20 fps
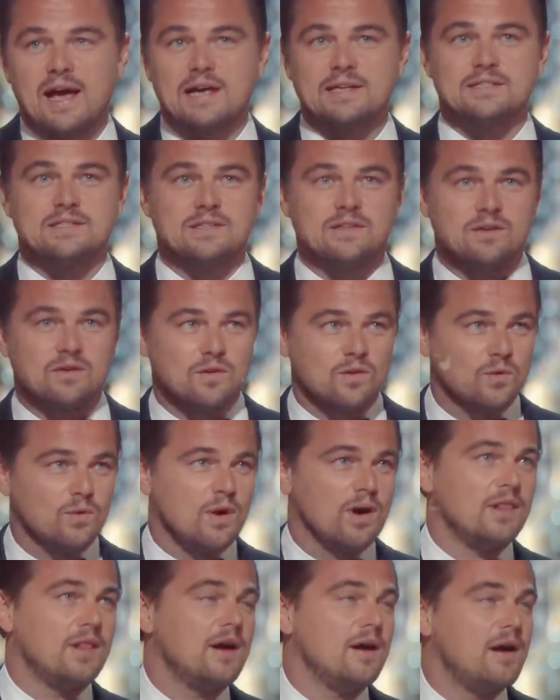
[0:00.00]

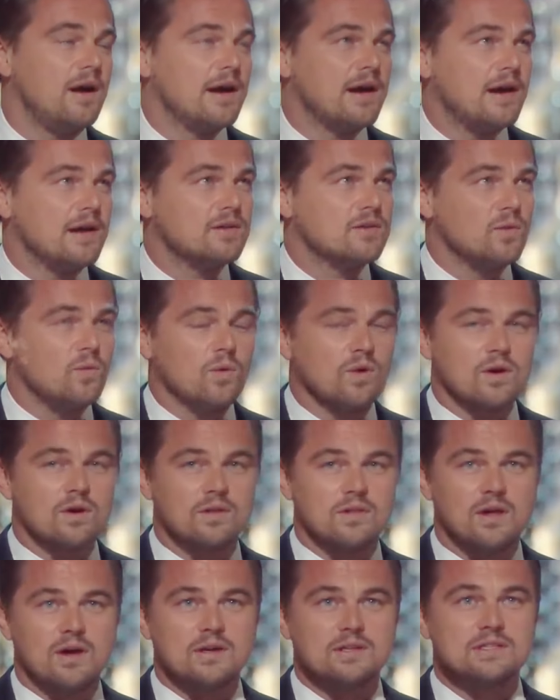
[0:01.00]
showcases his
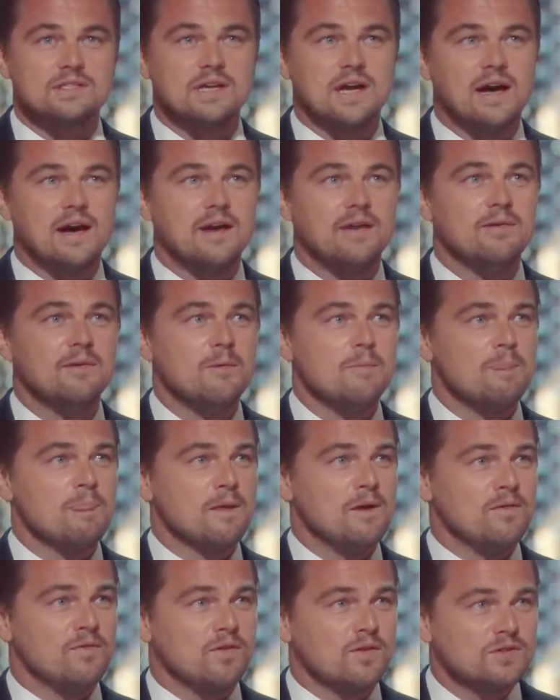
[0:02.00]
unwavering commitment to his
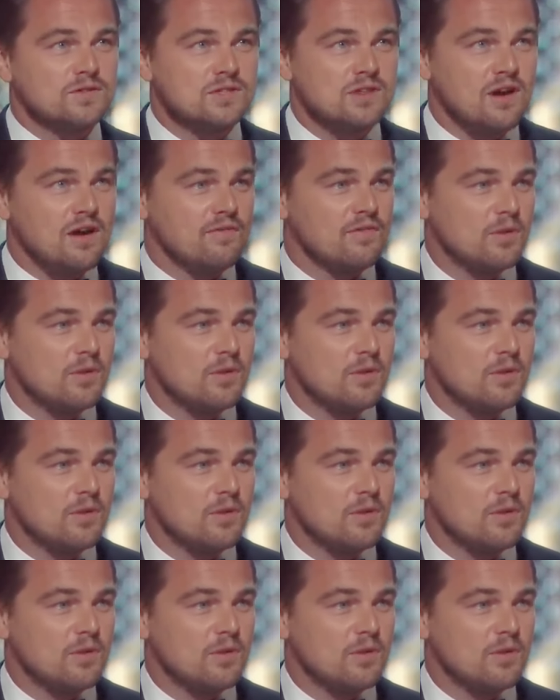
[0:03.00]
craft.